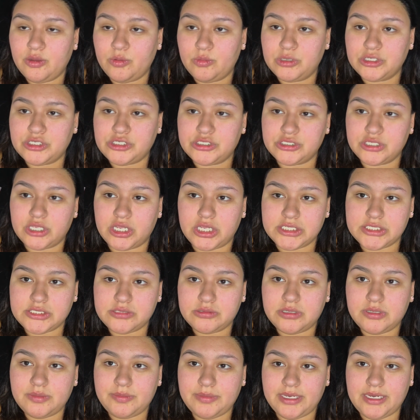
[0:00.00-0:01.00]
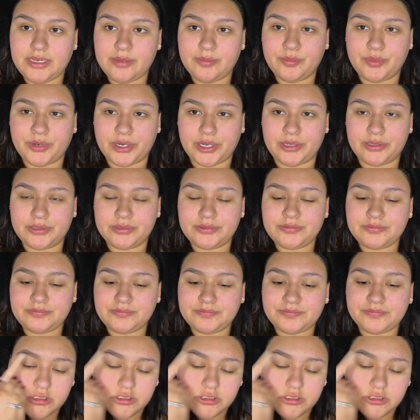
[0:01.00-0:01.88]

which is also in medium brown.